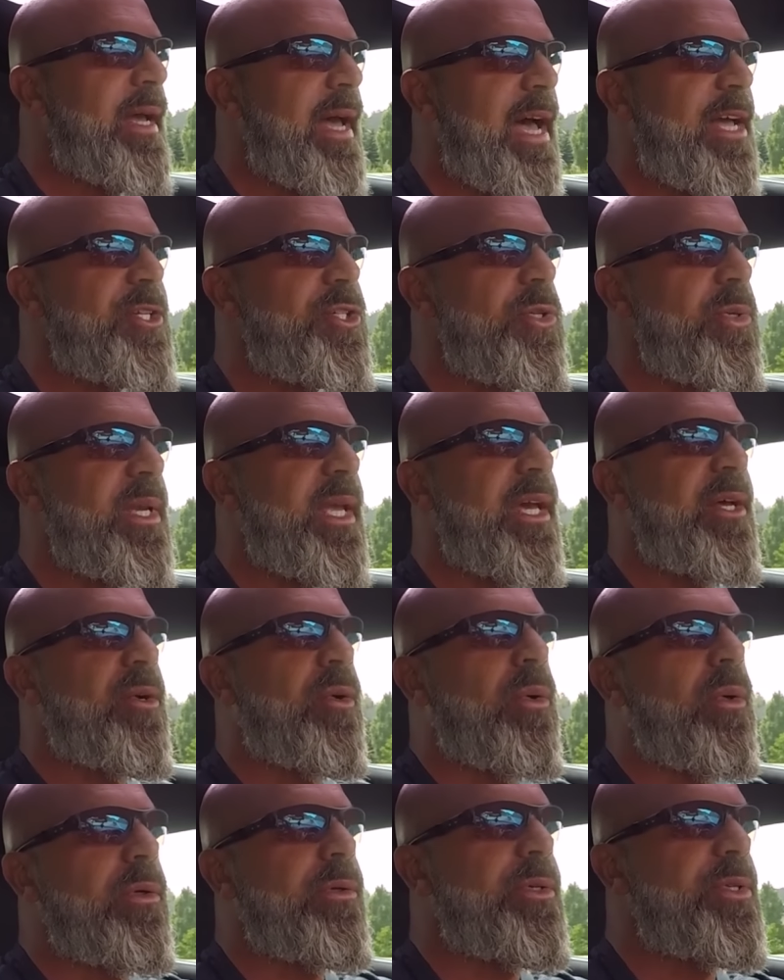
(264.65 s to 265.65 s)
As you get
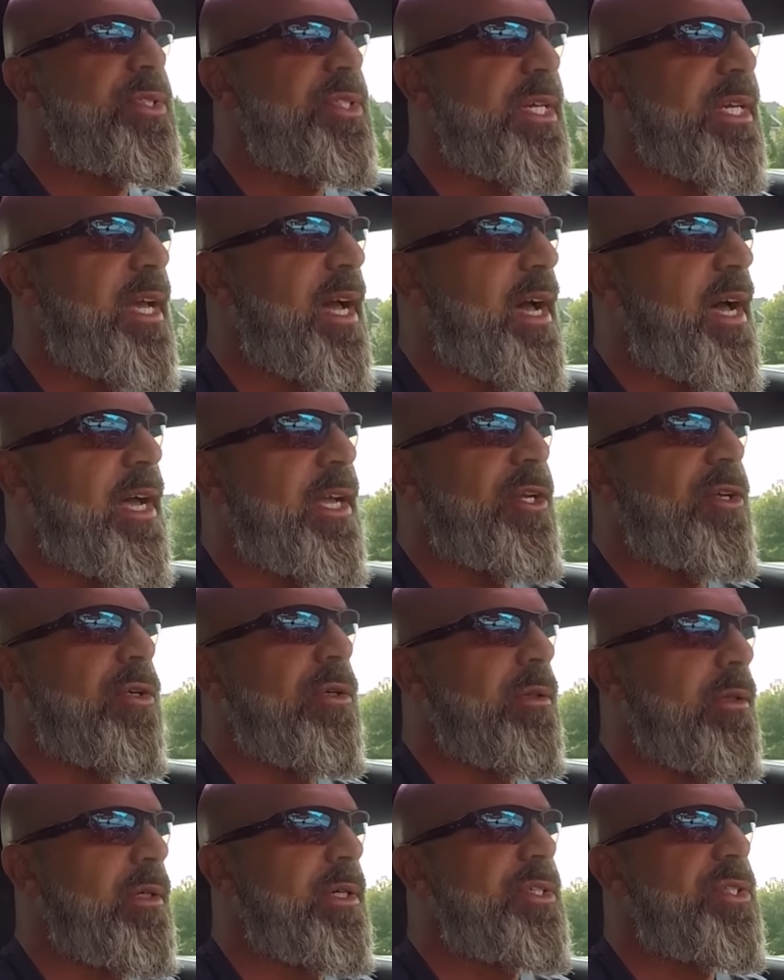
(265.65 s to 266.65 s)
older as a guy, your
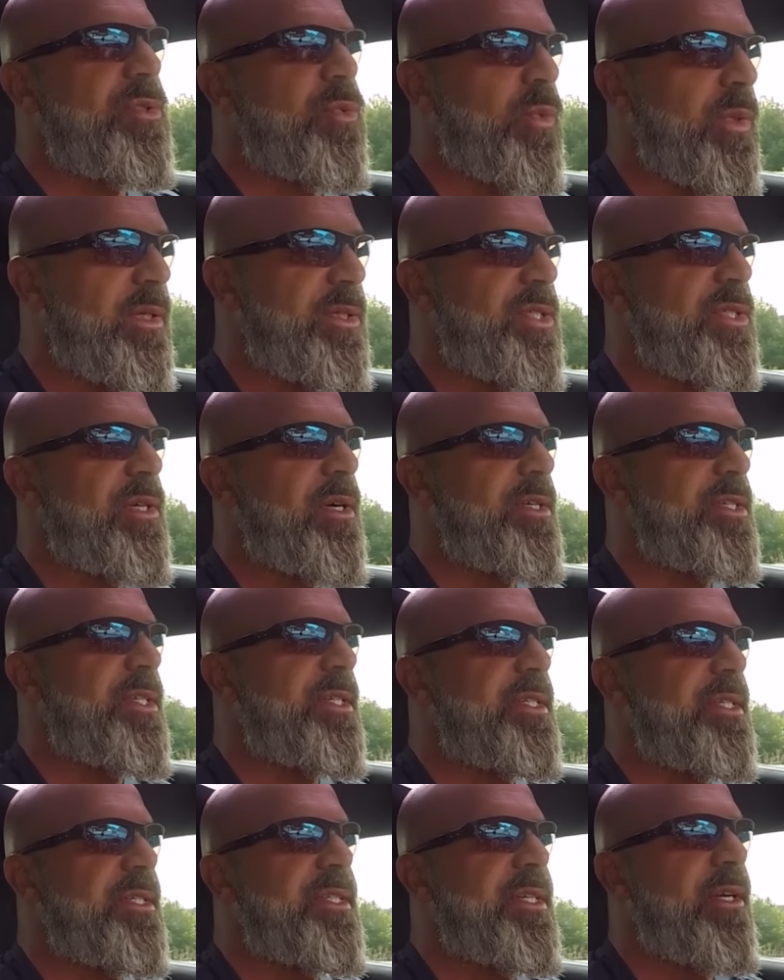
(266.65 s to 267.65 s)
looks will start
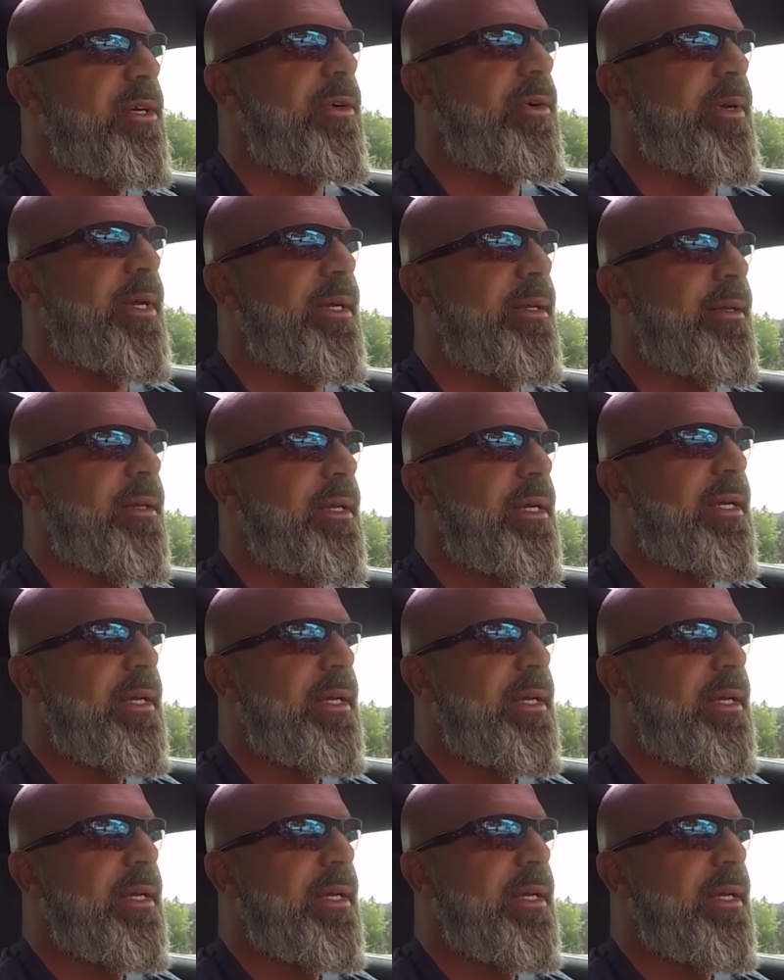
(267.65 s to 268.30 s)
to deteriorate.